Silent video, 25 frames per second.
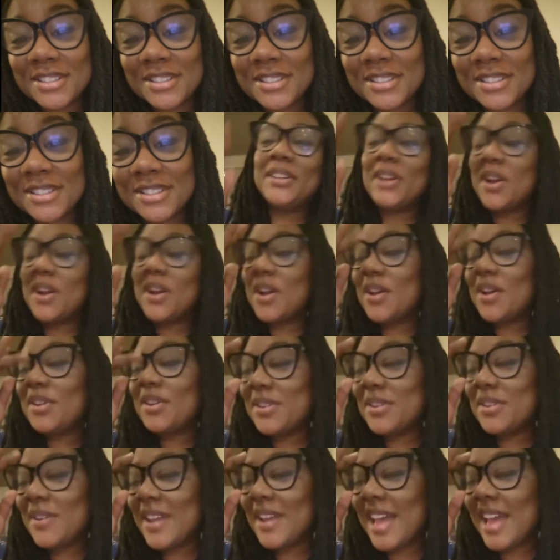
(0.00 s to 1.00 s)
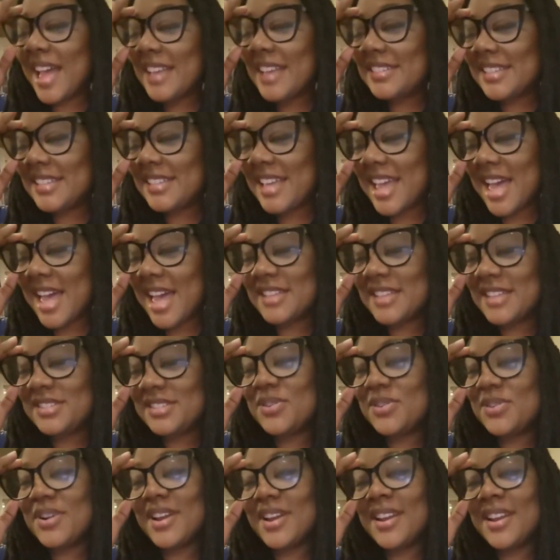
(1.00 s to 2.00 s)
Girl, you know what? I actually had a
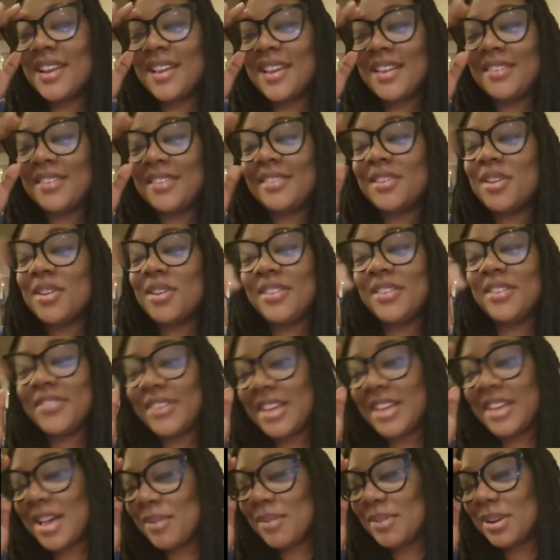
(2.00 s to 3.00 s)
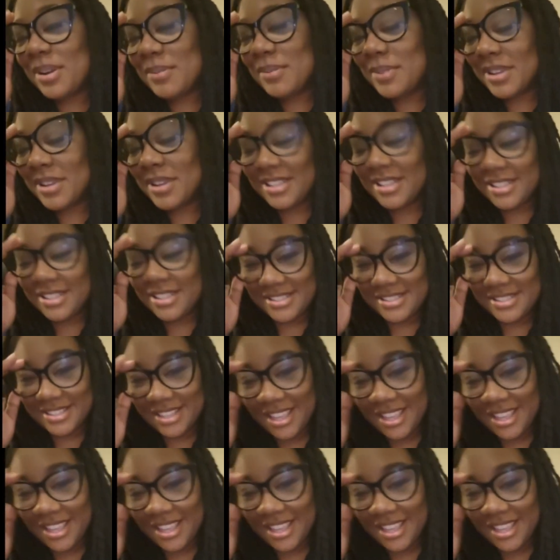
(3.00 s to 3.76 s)
story and I totally forgot what it was.